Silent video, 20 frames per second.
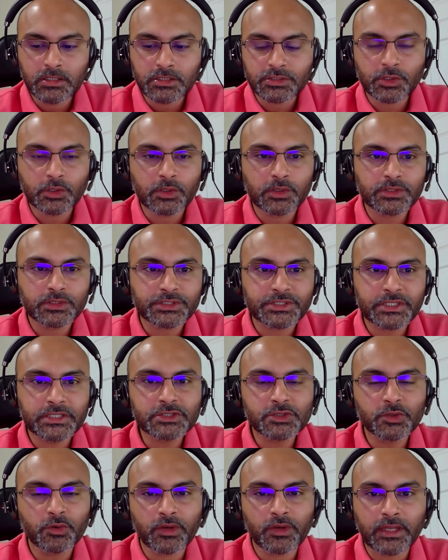So just
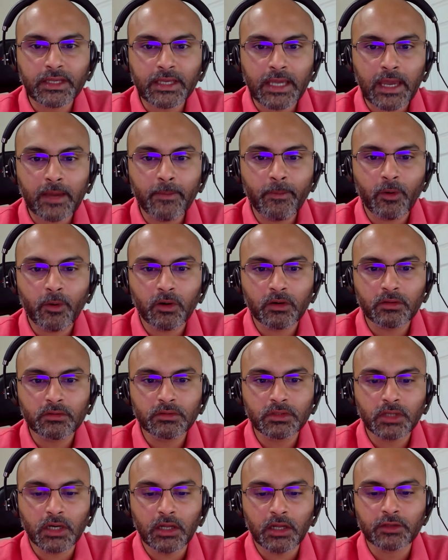to recap on
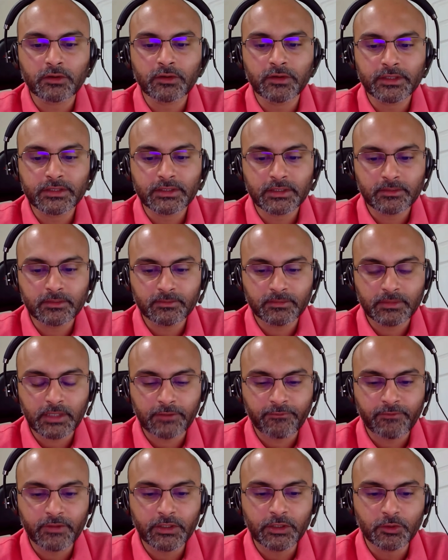the algorithm that
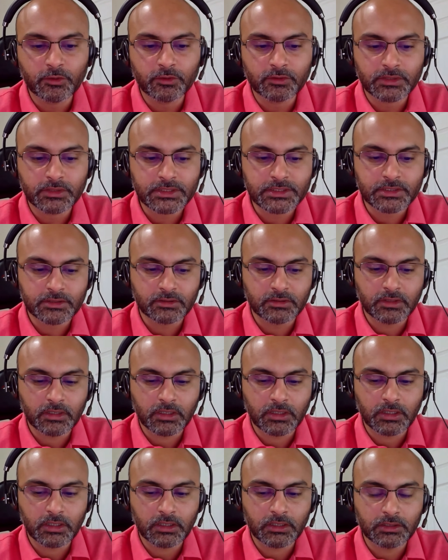we do this
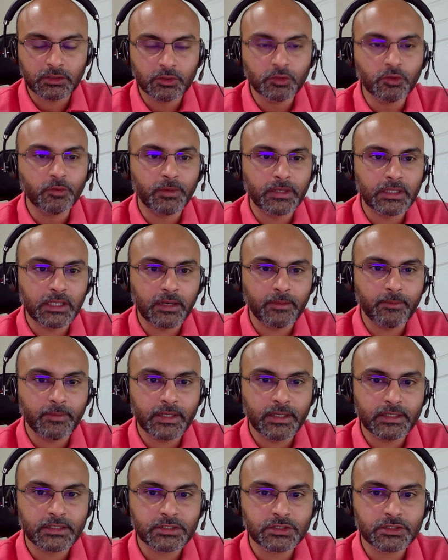loop alignment.